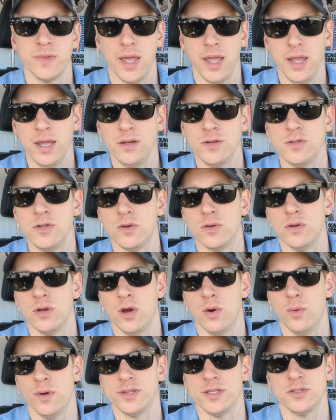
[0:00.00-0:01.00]
and you can
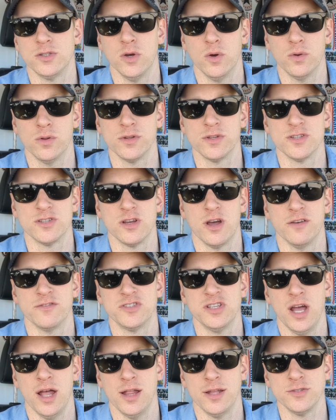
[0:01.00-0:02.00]
know what the total
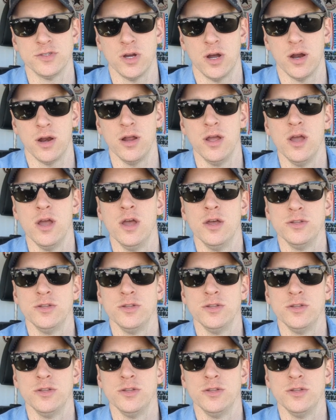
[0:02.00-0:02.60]
dissolved solids are